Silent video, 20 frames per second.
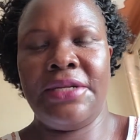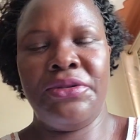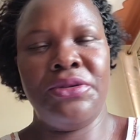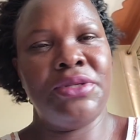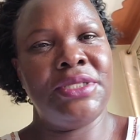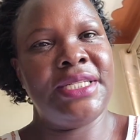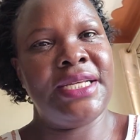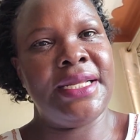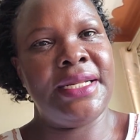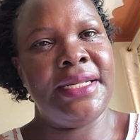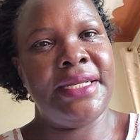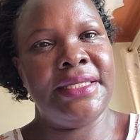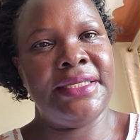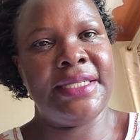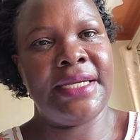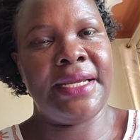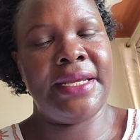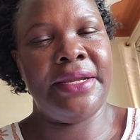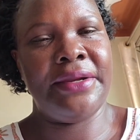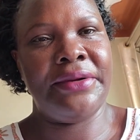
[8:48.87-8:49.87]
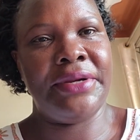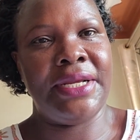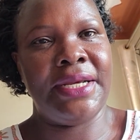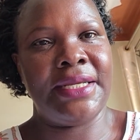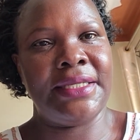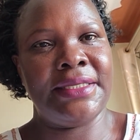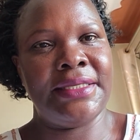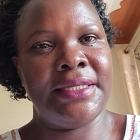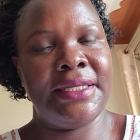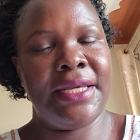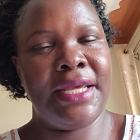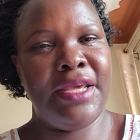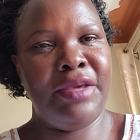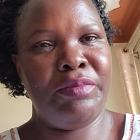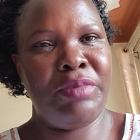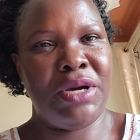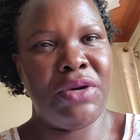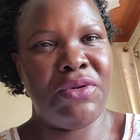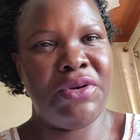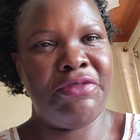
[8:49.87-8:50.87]
Those are danger areas. Keep
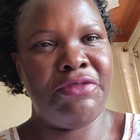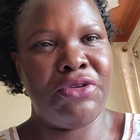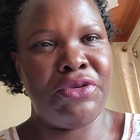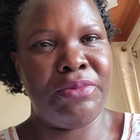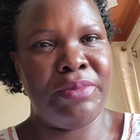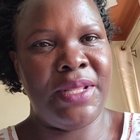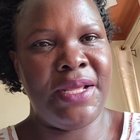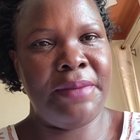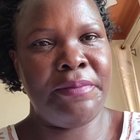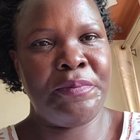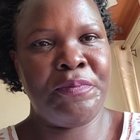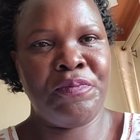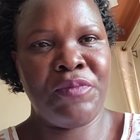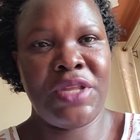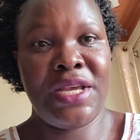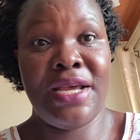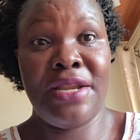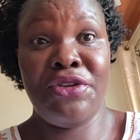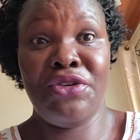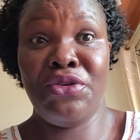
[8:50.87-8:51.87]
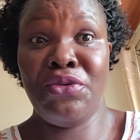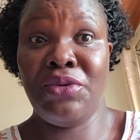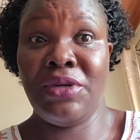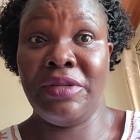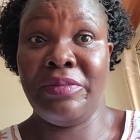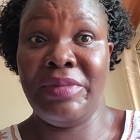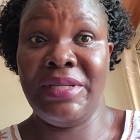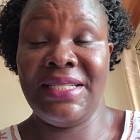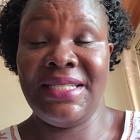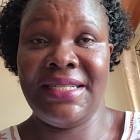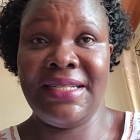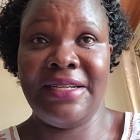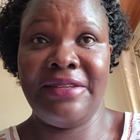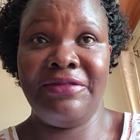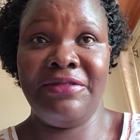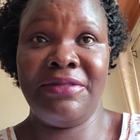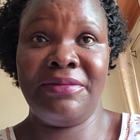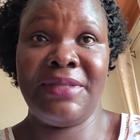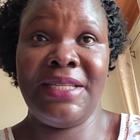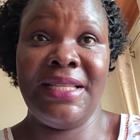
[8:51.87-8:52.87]
away from them and you will be
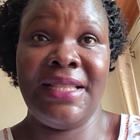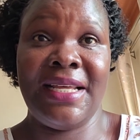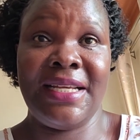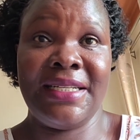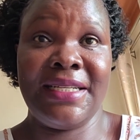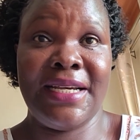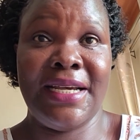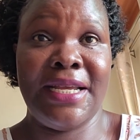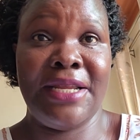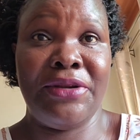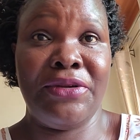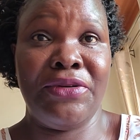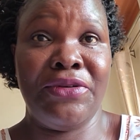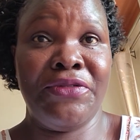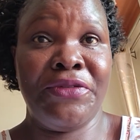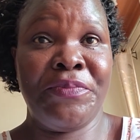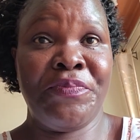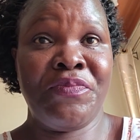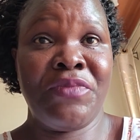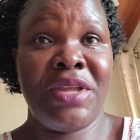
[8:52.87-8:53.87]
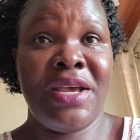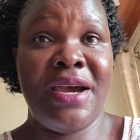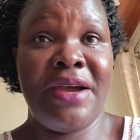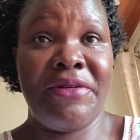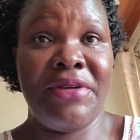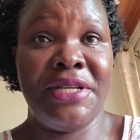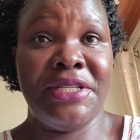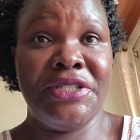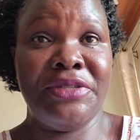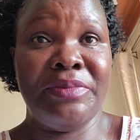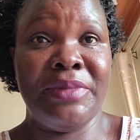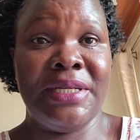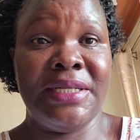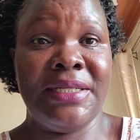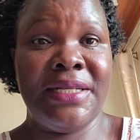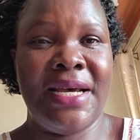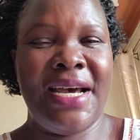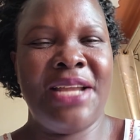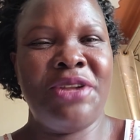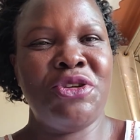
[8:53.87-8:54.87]
safe in that kind of arrangement.
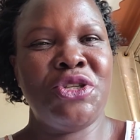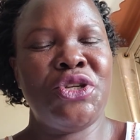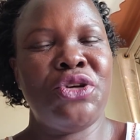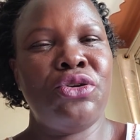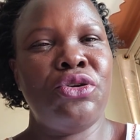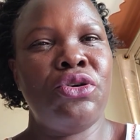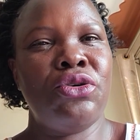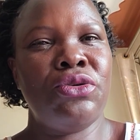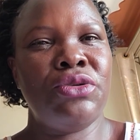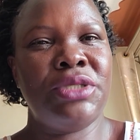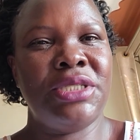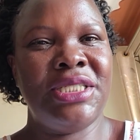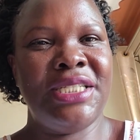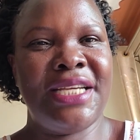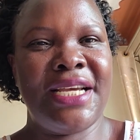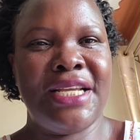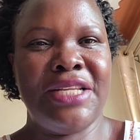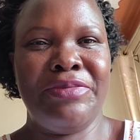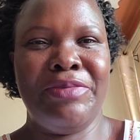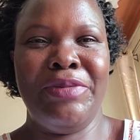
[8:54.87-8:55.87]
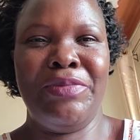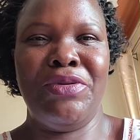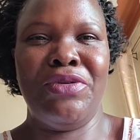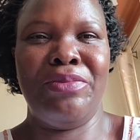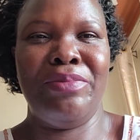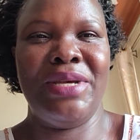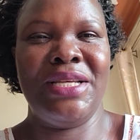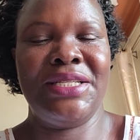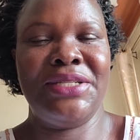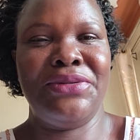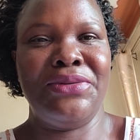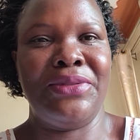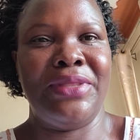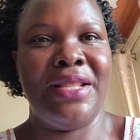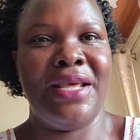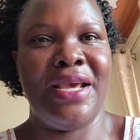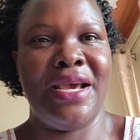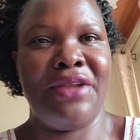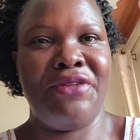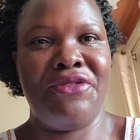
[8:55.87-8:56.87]
And also don't judge people based on
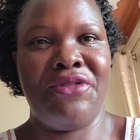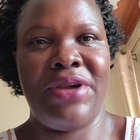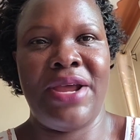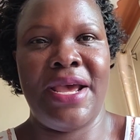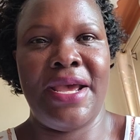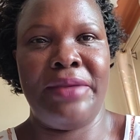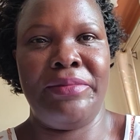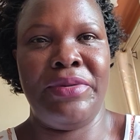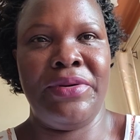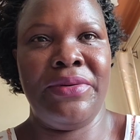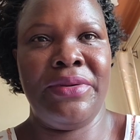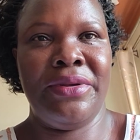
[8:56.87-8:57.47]
their tribe.